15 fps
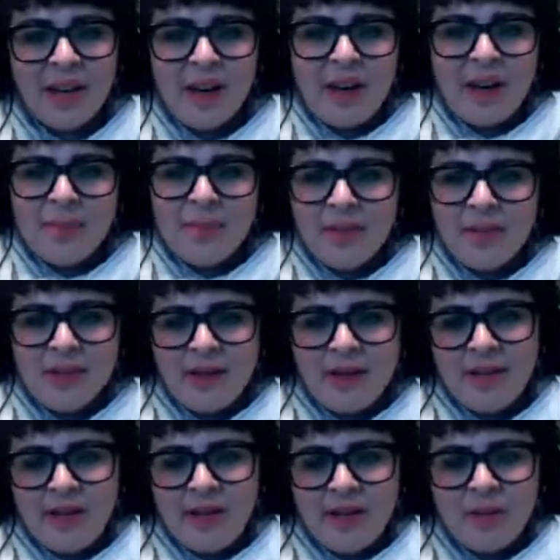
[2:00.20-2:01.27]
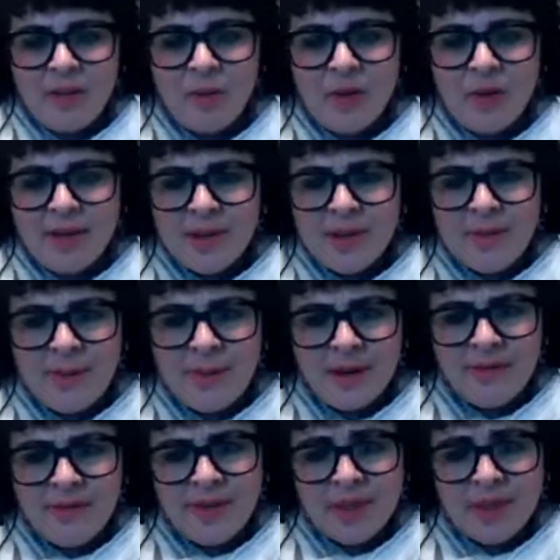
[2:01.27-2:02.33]
Building on that, what are some of the
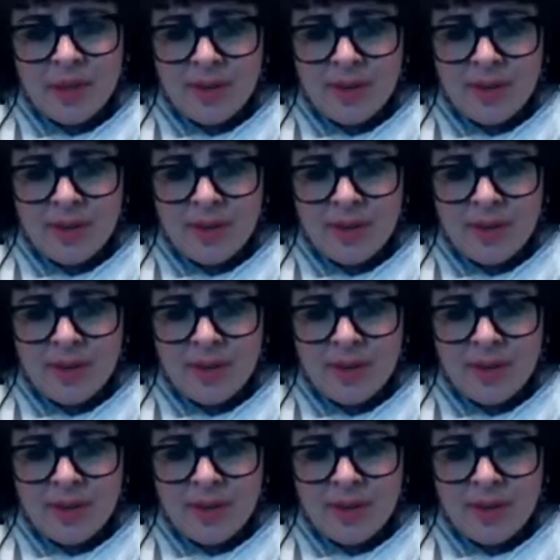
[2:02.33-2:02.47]
benefits that you